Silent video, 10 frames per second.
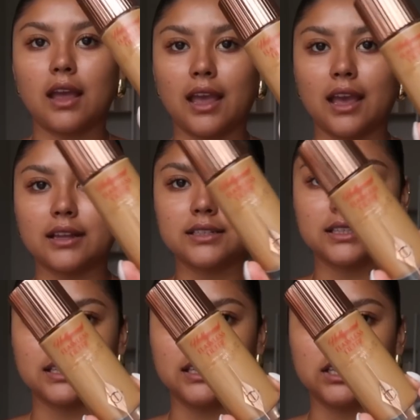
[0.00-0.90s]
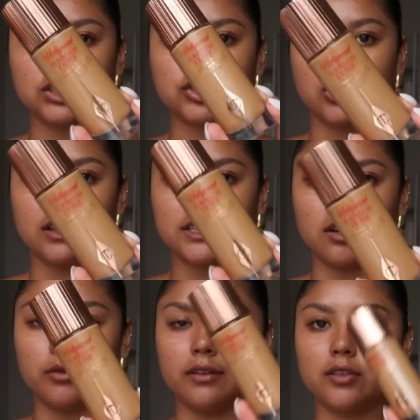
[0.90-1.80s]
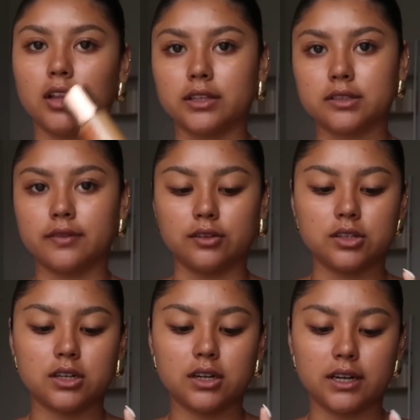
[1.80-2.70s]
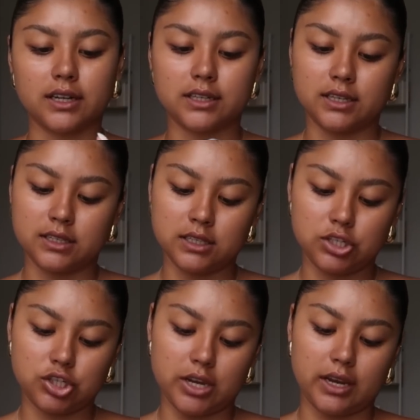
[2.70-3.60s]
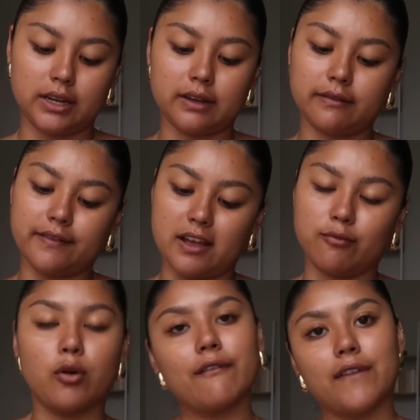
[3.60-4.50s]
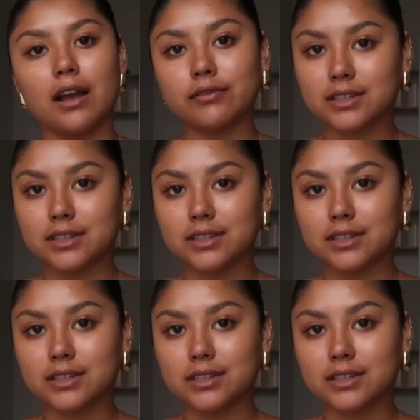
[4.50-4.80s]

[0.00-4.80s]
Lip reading: And the Charlotte Tilbury Flawless Filter, it is in the shade 5.5